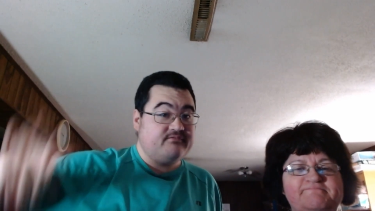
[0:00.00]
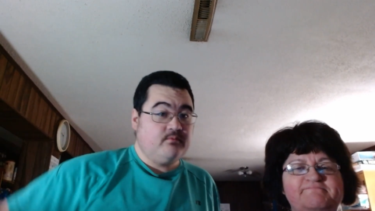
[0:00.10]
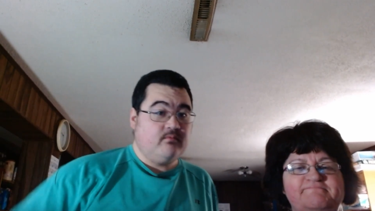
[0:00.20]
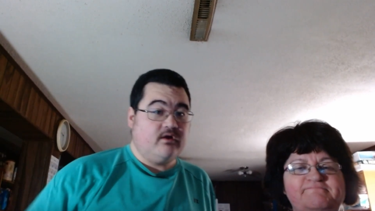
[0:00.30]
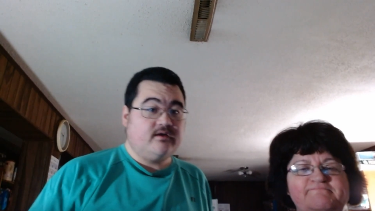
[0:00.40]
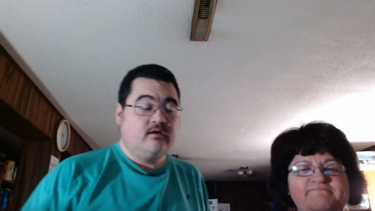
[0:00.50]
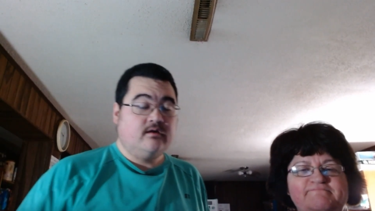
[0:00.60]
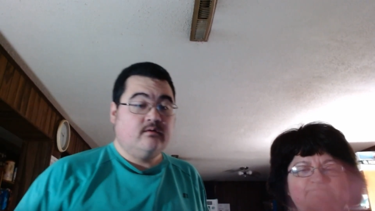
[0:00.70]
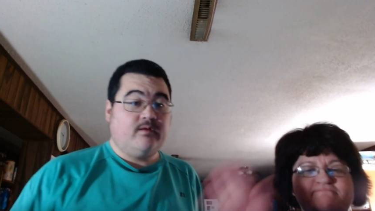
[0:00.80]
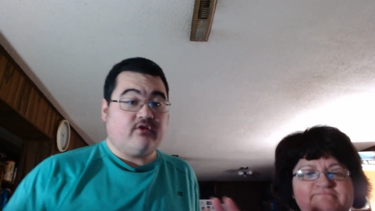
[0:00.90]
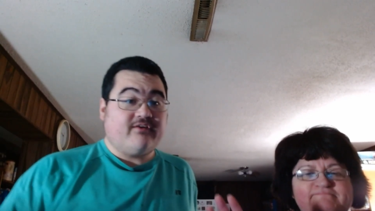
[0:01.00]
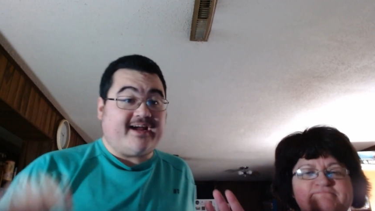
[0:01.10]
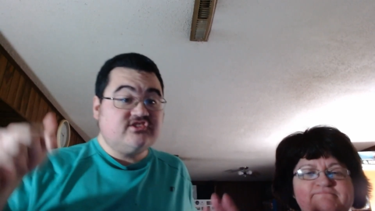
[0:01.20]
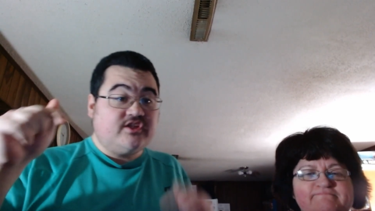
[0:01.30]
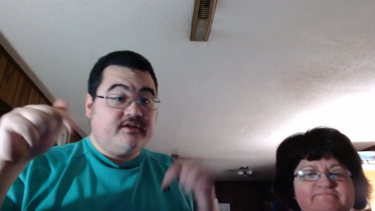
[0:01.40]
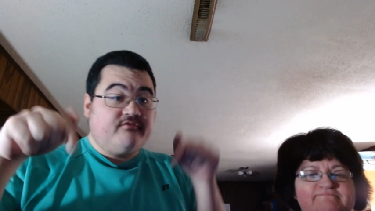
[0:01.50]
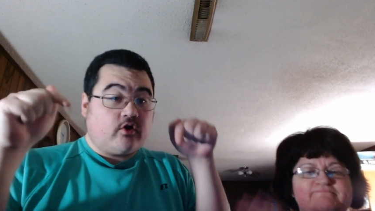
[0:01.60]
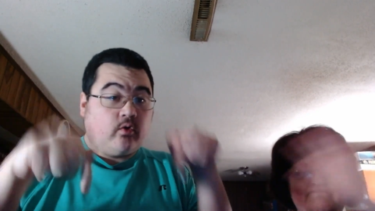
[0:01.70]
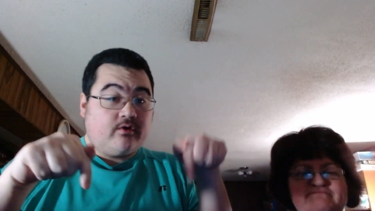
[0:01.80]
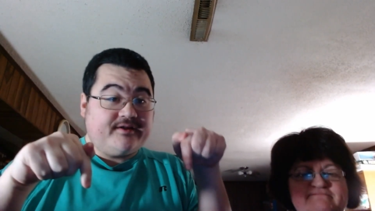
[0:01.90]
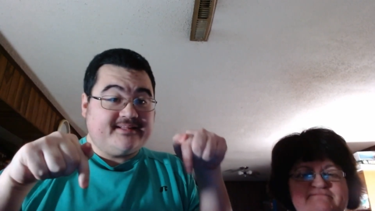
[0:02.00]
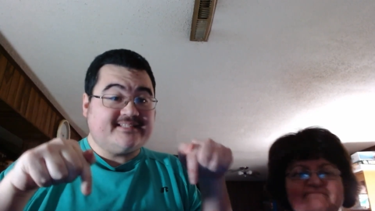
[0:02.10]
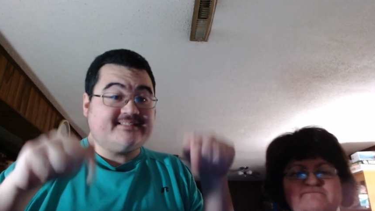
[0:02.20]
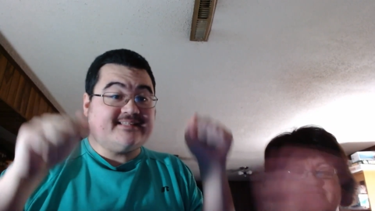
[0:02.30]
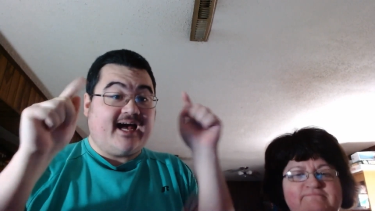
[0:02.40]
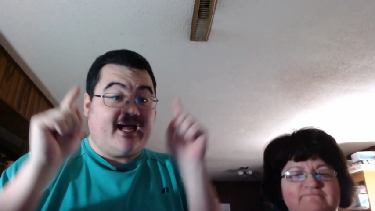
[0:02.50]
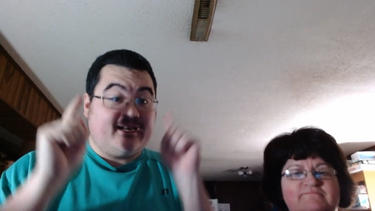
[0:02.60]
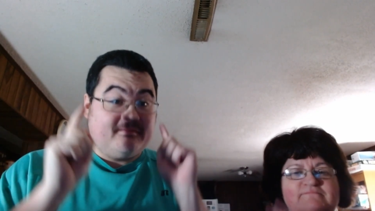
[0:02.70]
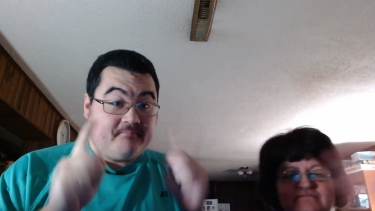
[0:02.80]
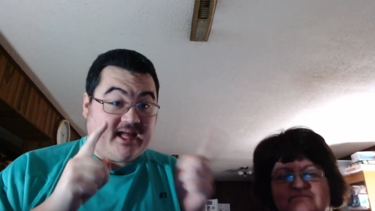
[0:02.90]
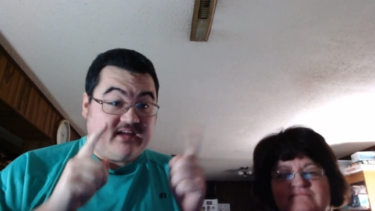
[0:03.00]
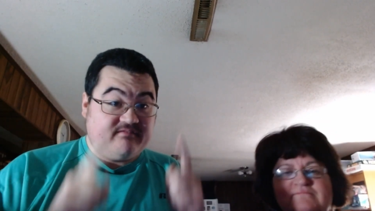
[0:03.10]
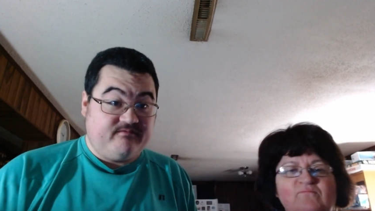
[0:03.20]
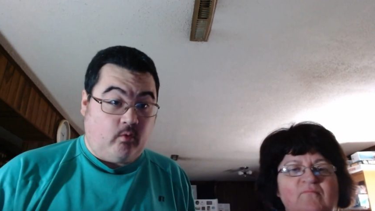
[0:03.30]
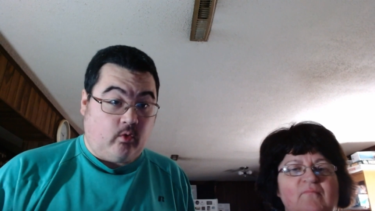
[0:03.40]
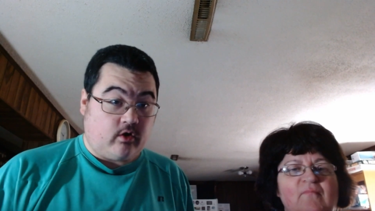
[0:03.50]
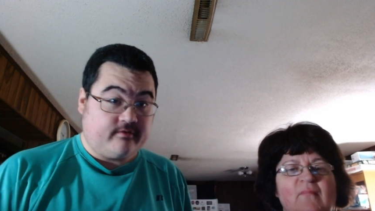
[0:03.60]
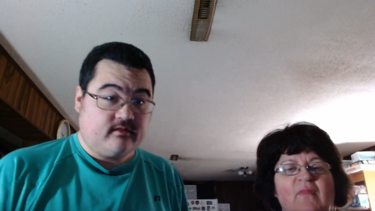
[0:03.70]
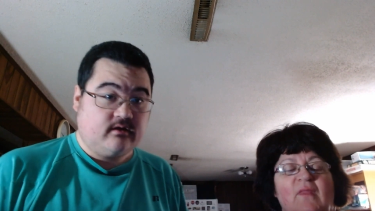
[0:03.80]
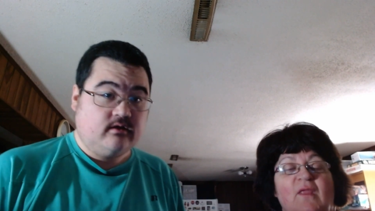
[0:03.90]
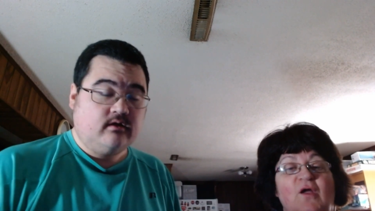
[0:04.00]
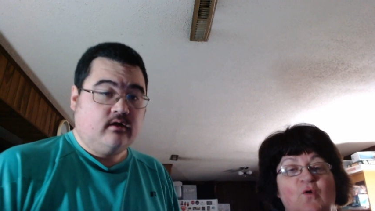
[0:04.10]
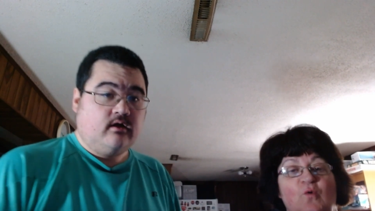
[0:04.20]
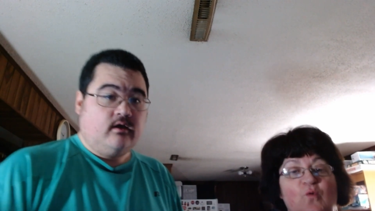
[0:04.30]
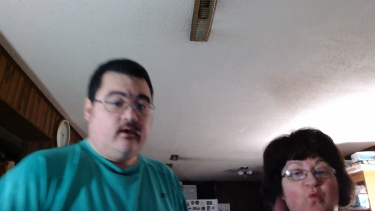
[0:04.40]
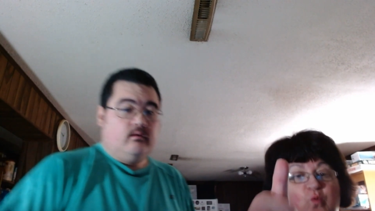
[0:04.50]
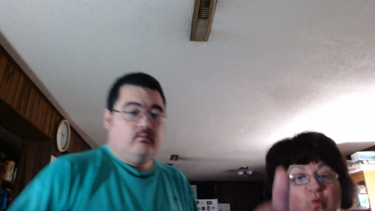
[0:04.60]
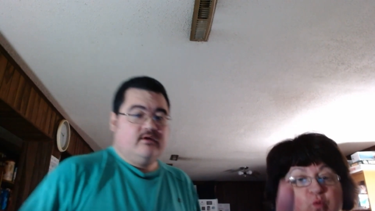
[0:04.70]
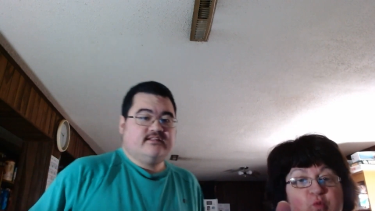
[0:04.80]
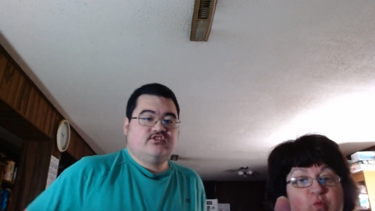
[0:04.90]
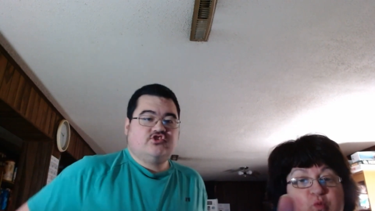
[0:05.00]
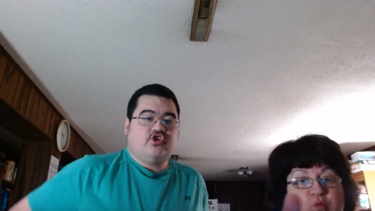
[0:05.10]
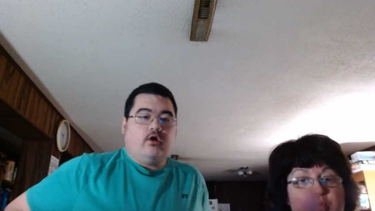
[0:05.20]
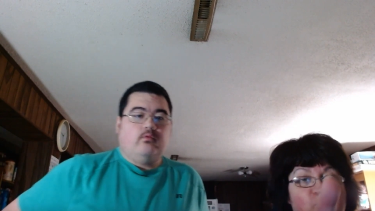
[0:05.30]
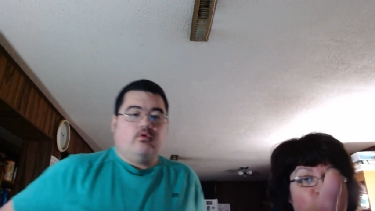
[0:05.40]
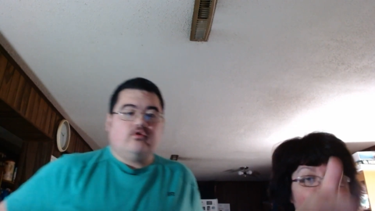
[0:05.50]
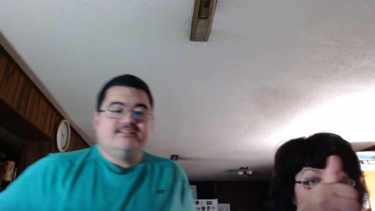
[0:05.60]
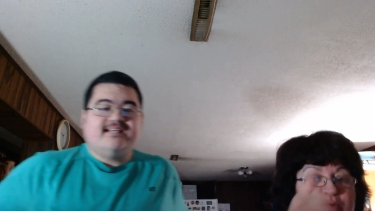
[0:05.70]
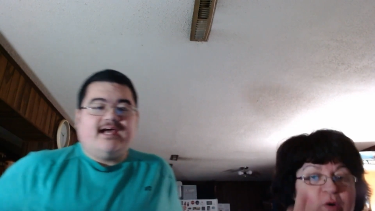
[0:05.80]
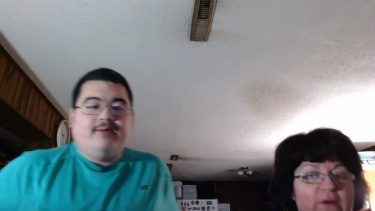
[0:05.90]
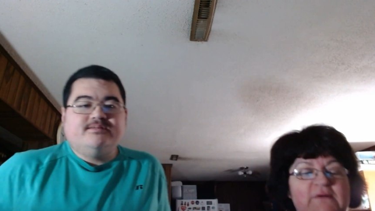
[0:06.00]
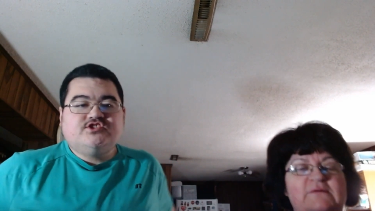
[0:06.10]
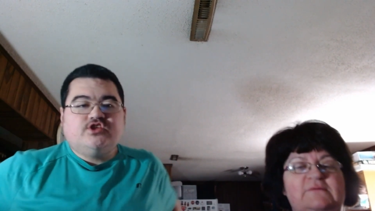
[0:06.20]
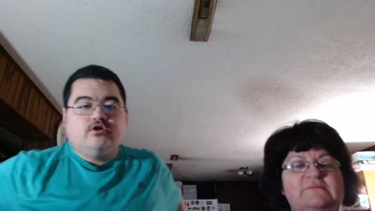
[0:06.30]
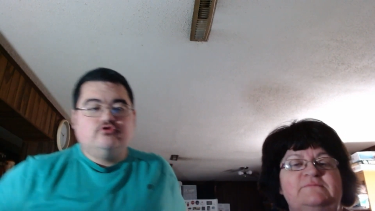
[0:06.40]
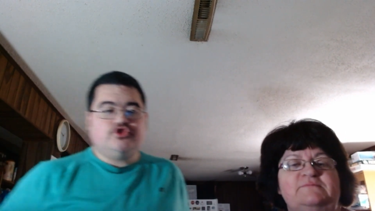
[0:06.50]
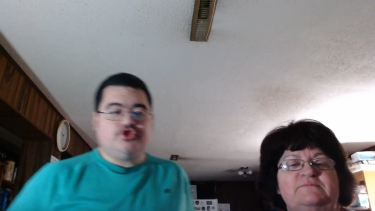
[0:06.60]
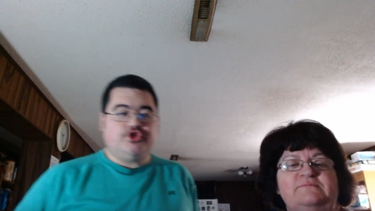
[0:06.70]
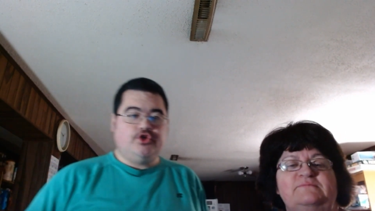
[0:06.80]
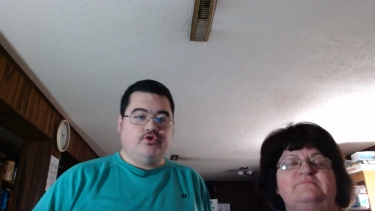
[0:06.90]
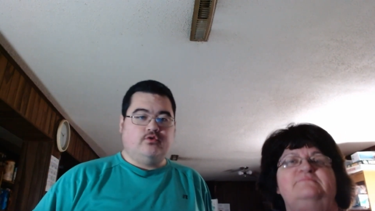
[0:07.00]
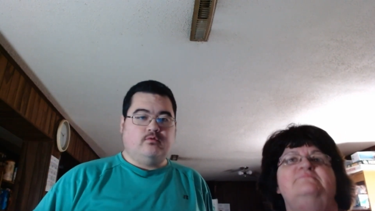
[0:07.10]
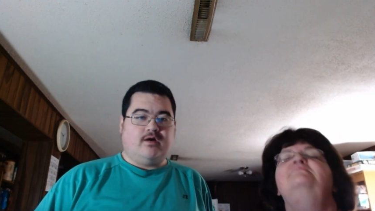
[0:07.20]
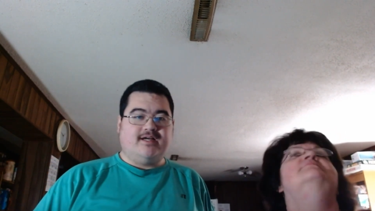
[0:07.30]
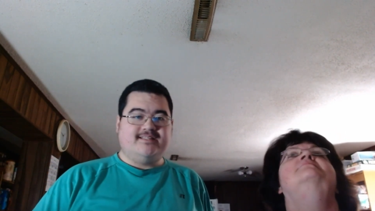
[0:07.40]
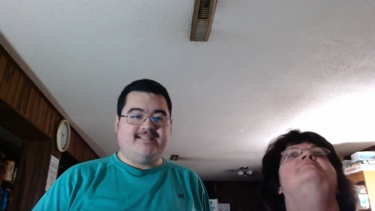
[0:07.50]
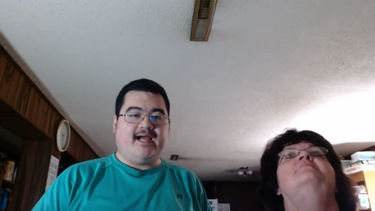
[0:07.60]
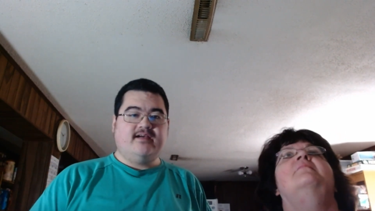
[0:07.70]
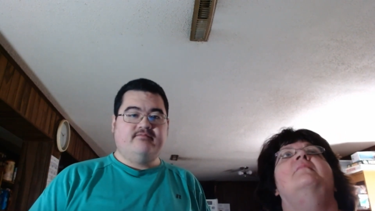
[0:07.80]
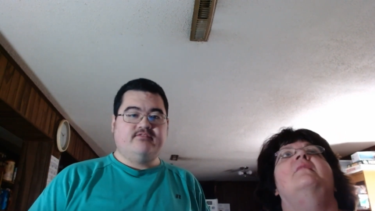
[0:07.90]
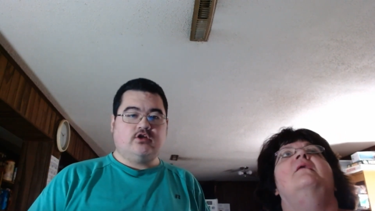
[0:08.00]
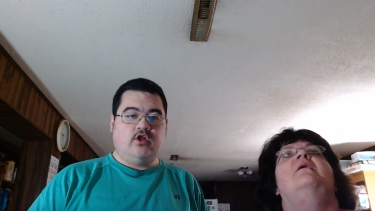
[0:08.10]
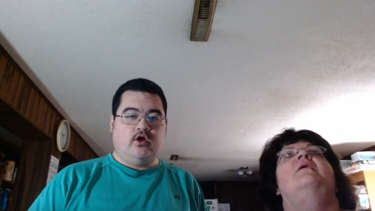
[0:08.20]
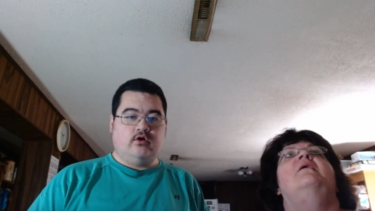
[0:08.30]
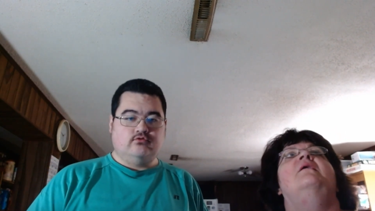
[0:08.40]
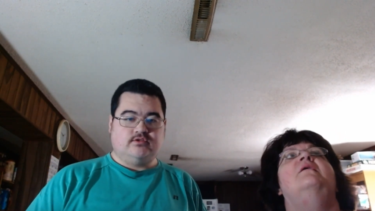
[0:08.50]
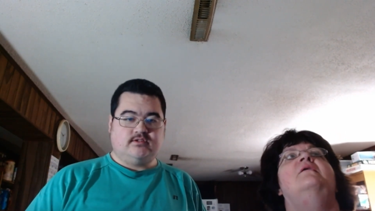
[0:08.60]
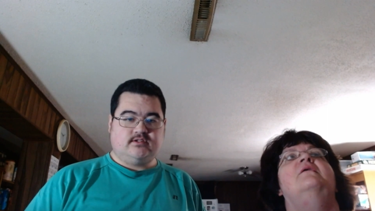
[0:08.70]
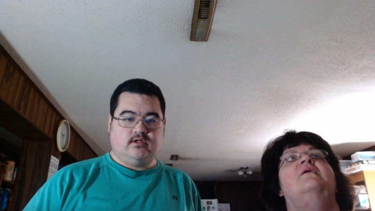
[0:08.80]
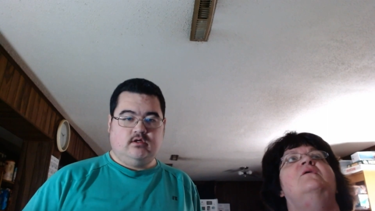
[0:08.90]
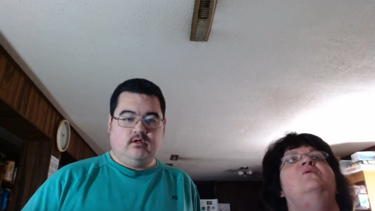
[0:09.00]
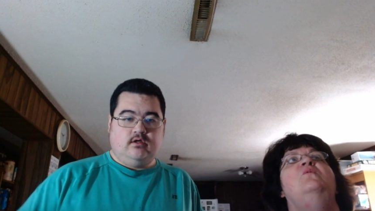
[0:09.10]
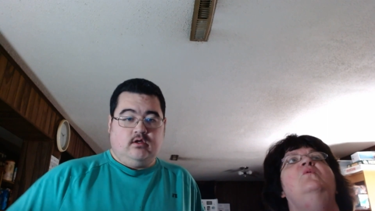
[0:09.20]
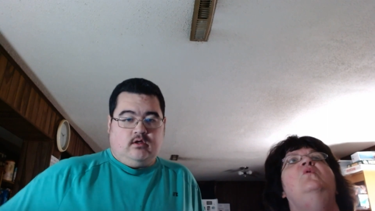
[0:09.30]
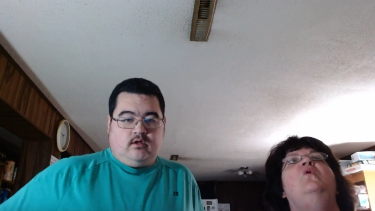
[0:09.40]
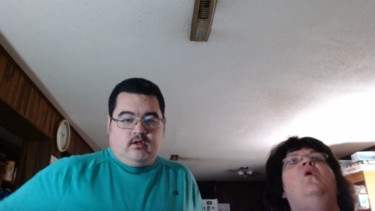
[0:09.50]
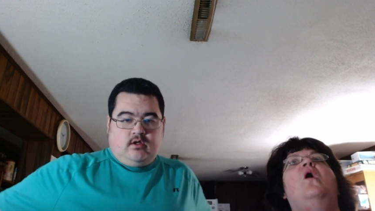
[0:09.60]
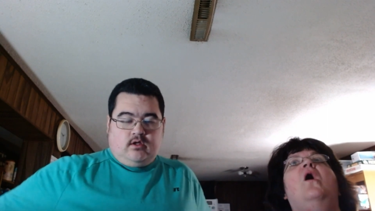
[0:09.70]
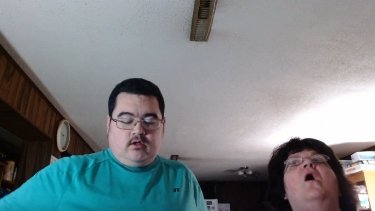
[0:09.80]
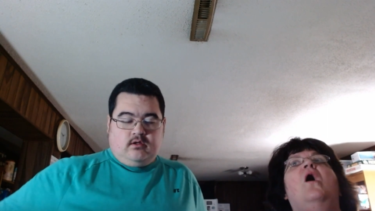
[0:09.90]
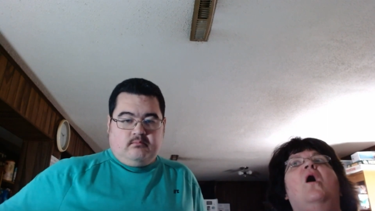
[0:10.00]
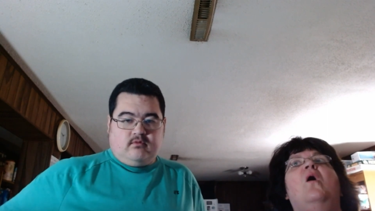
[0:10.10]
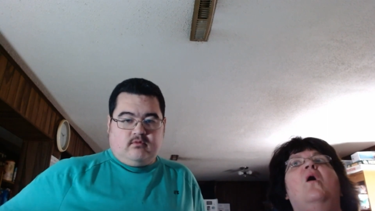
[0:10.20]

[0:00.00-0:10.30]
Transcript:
Speaker 1: Hey everyone, we are actually recording this on May 4th with Star Wars Episode 2 Attack of the Clones. Hmm.